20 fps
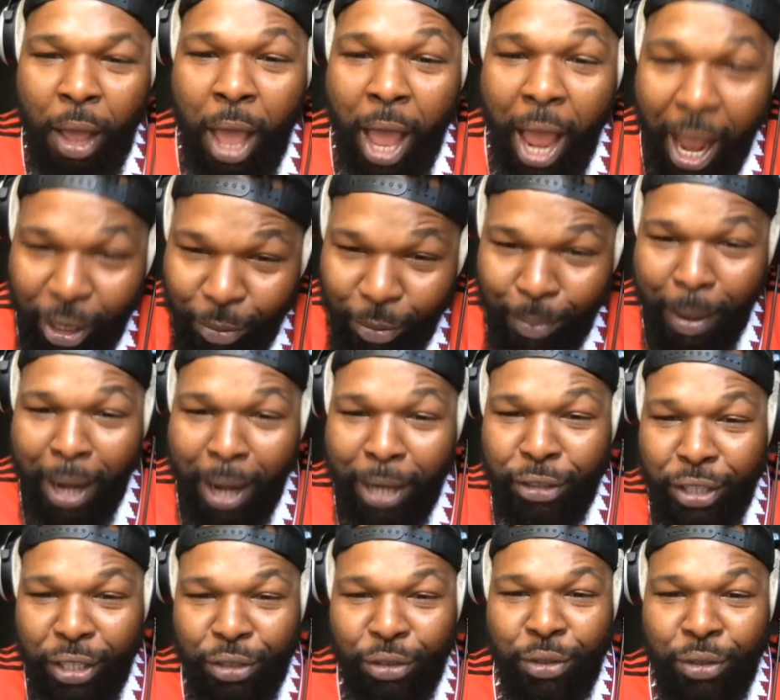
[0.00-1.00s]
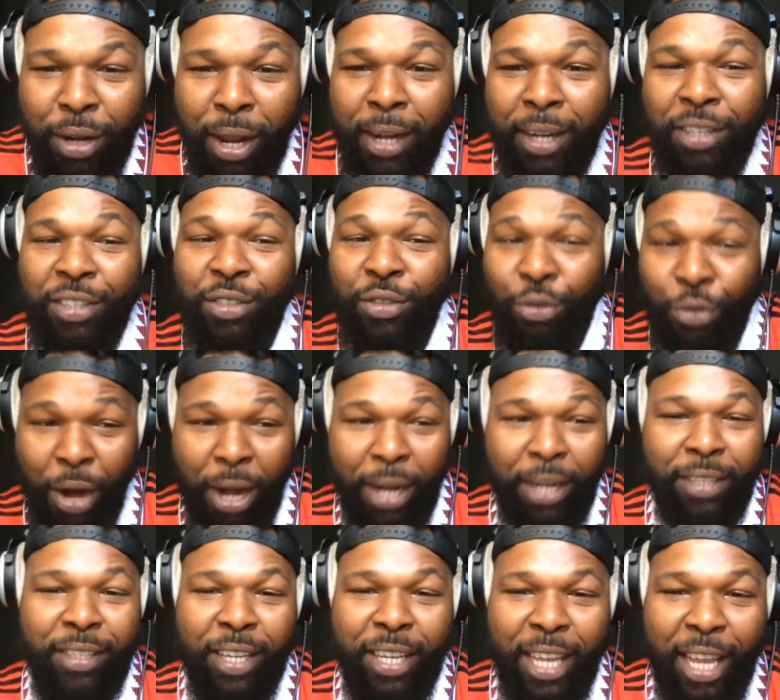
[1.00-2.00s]
as Manchester United's ready
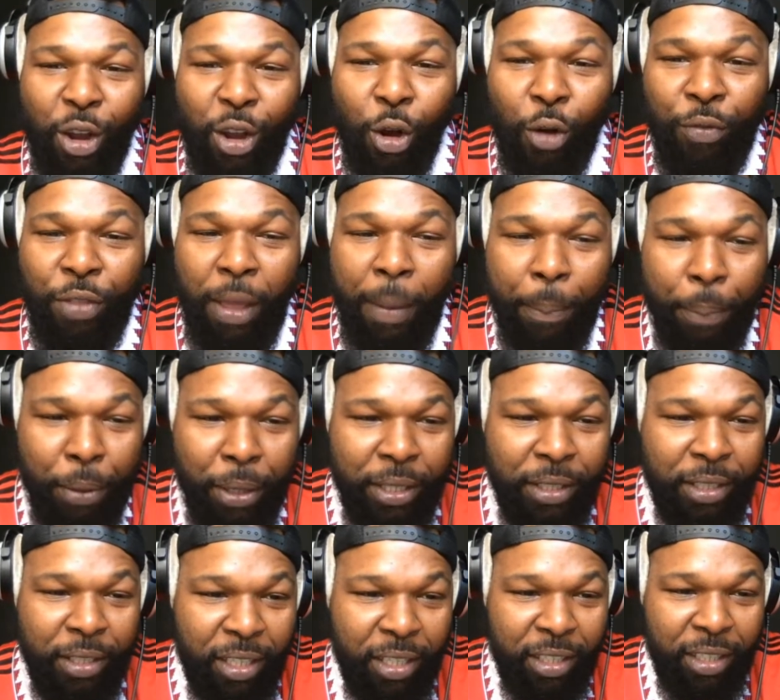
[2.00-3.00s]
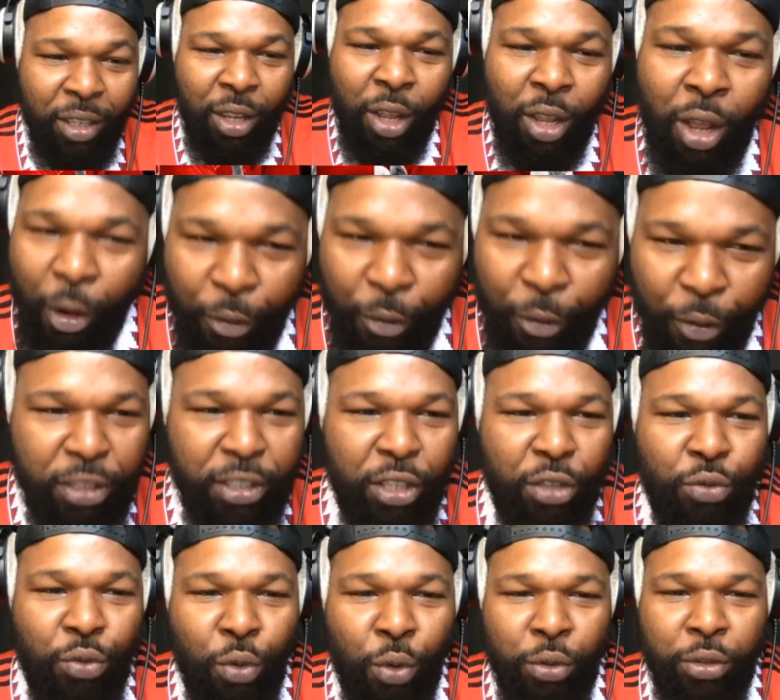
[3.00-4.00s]
to kick off their preseason versus
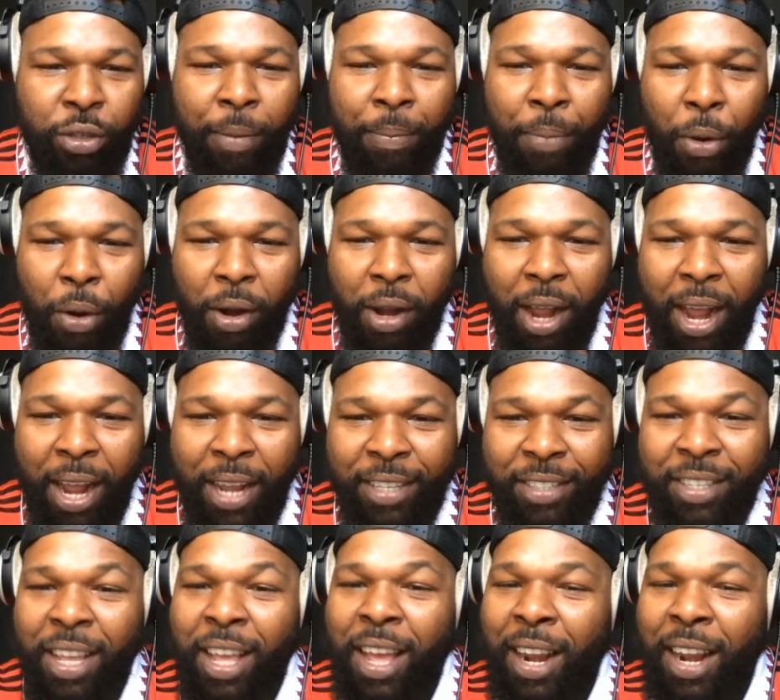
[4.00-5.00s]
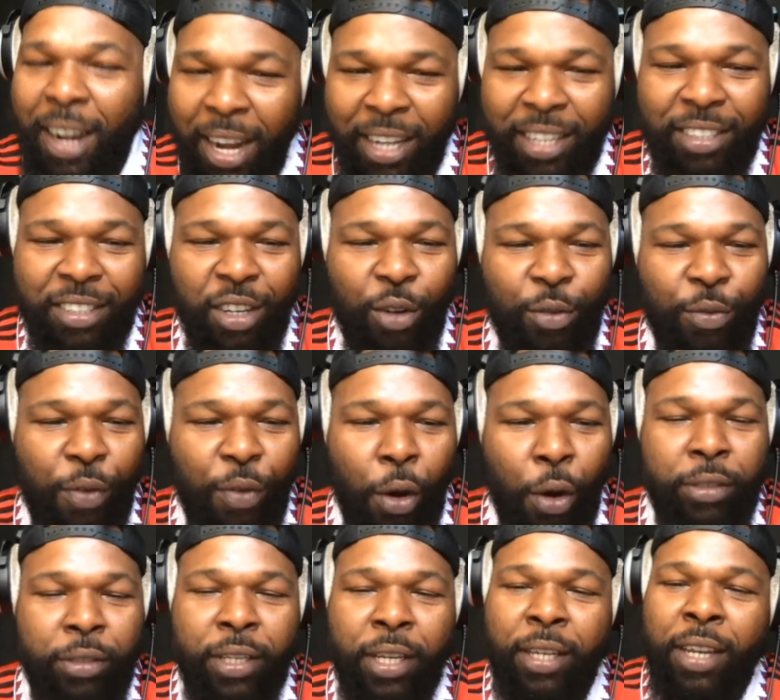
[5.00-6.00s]
Rosenborg, guys. Let's look
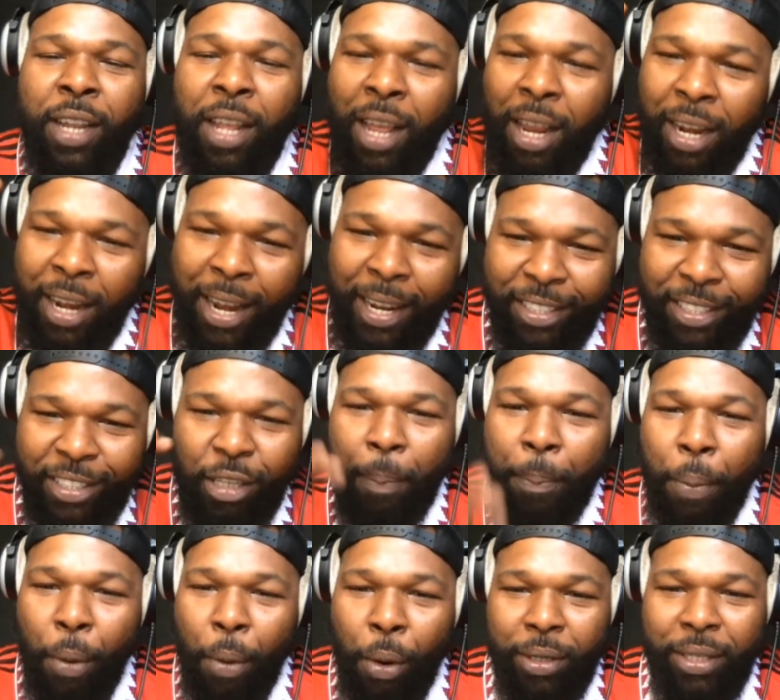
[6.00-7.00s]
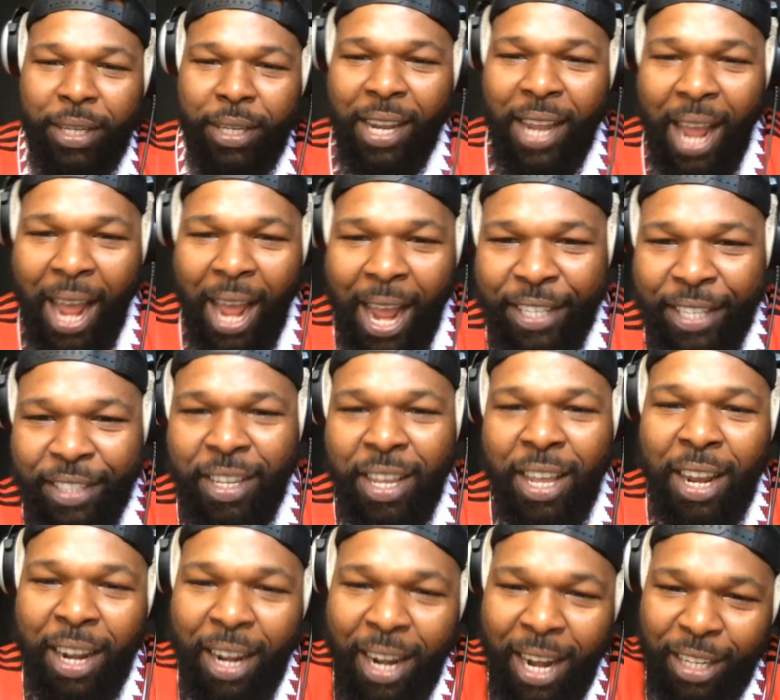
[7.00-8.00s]
forward to it. Let's support the guys.
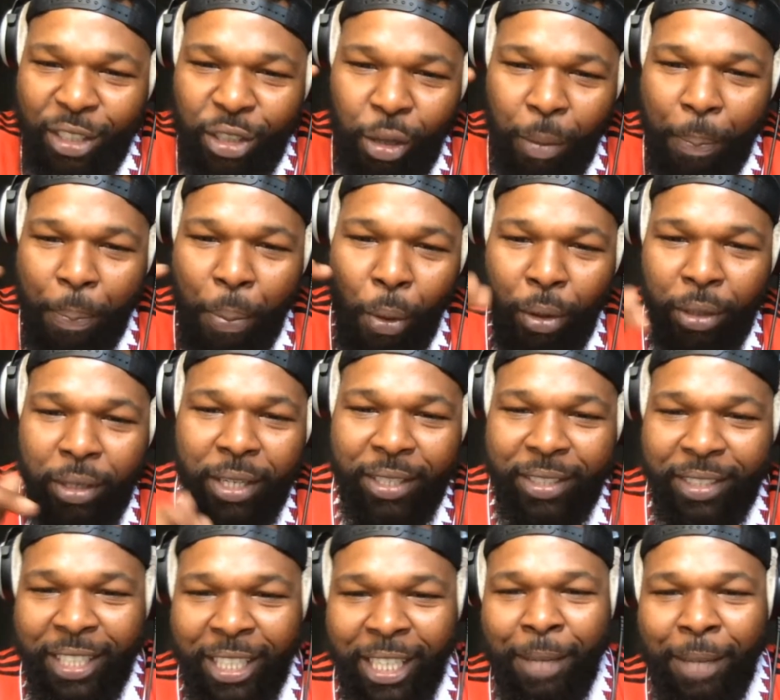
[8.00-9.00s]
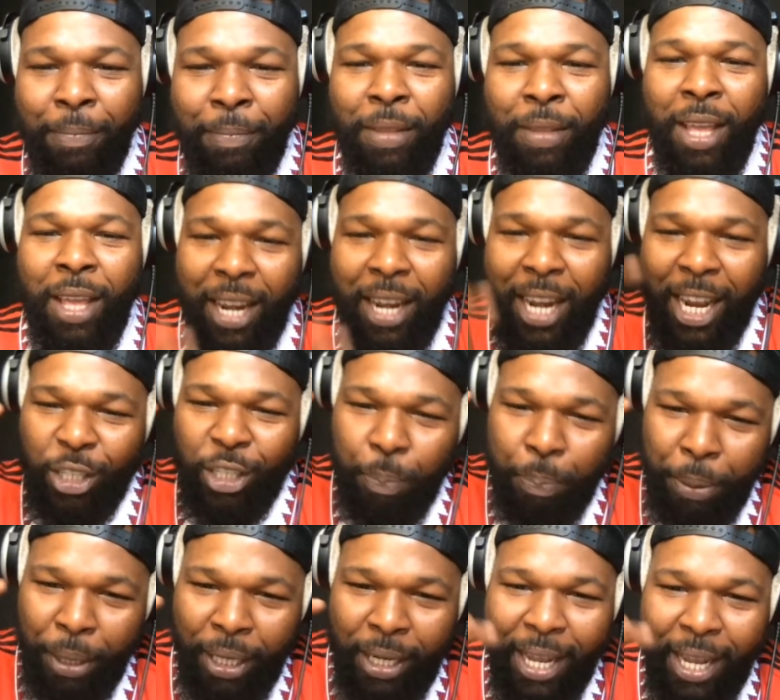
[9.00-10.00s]
Let's support the team. Let's
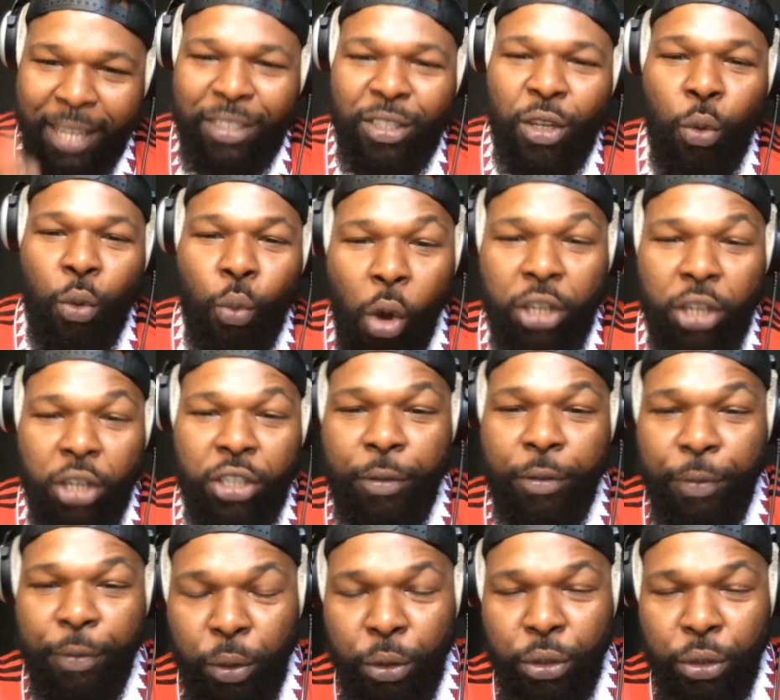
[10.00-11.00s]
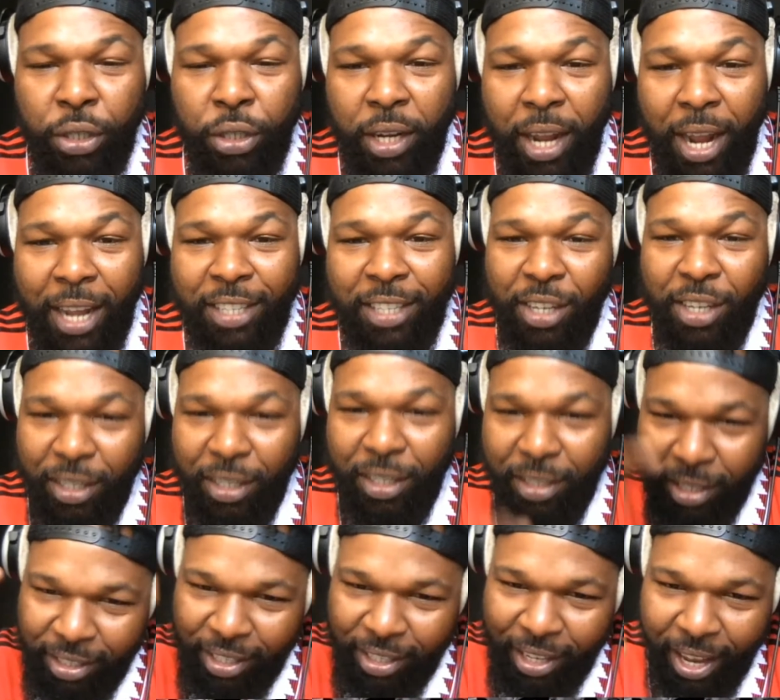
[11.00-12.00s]
be there to watch the future, guys, because
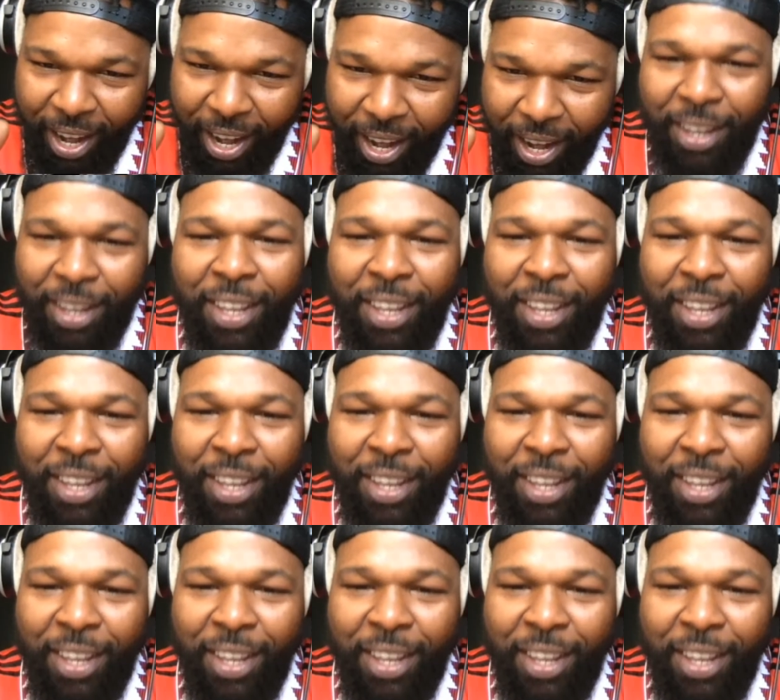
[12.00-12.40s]
it's here.